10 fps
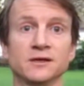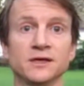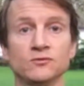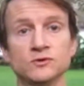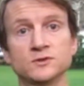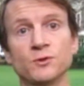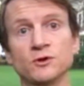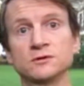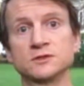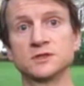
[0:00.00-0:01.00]
It
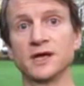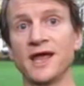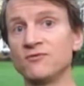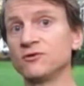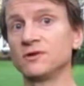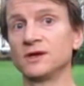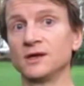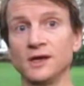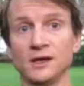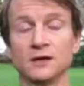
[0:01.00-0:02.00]
responds to everything
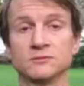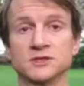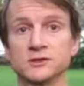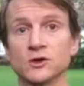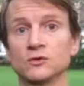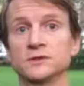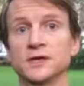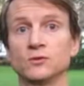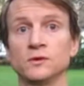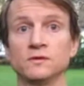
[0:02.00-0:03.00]
it comes into
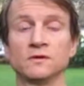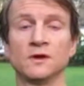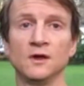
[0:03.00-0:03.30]
contact with.